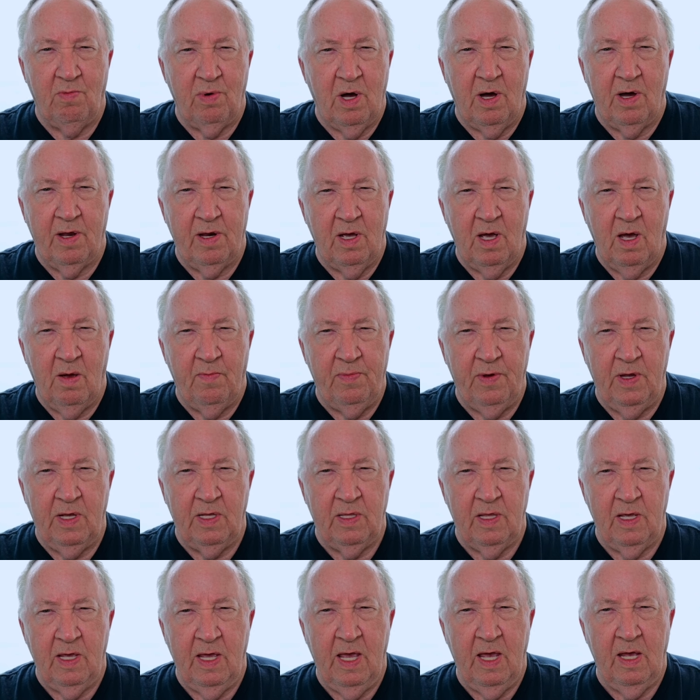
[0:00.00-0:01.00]
brought up
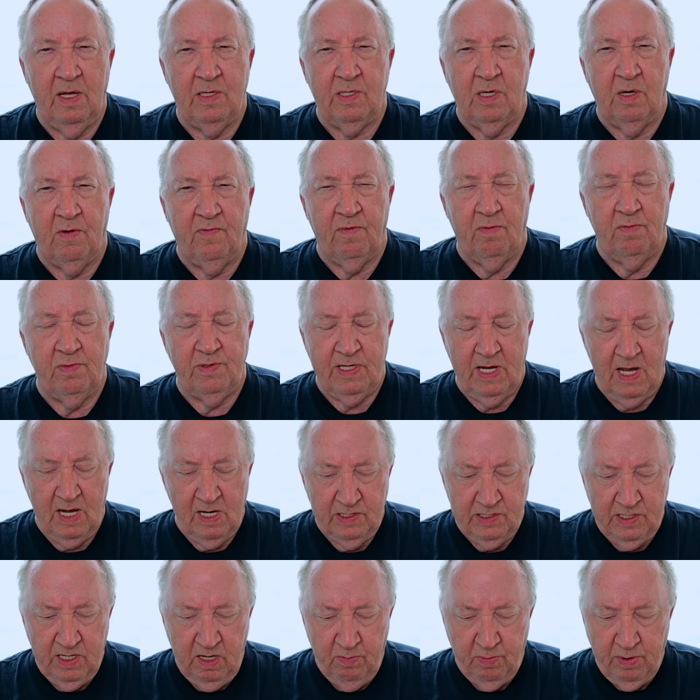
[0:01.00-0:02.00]
in the answer from
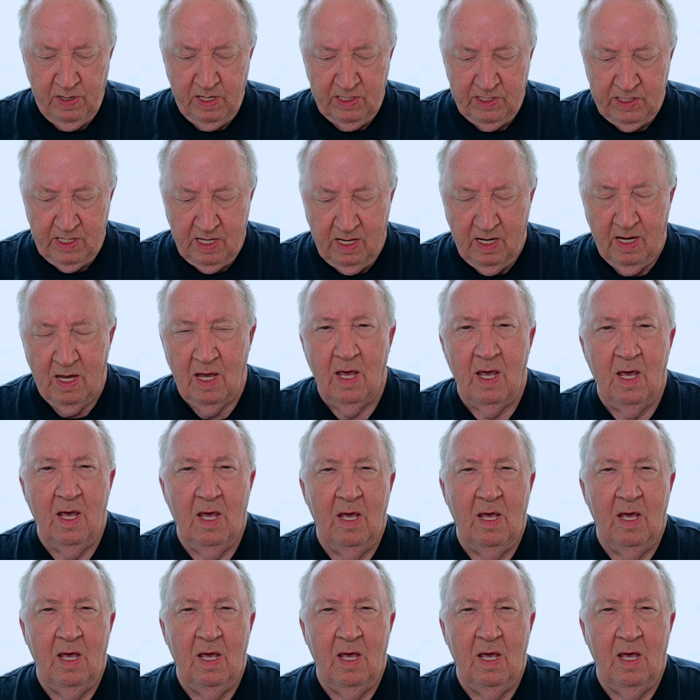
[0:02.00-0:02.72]
ChatGPT.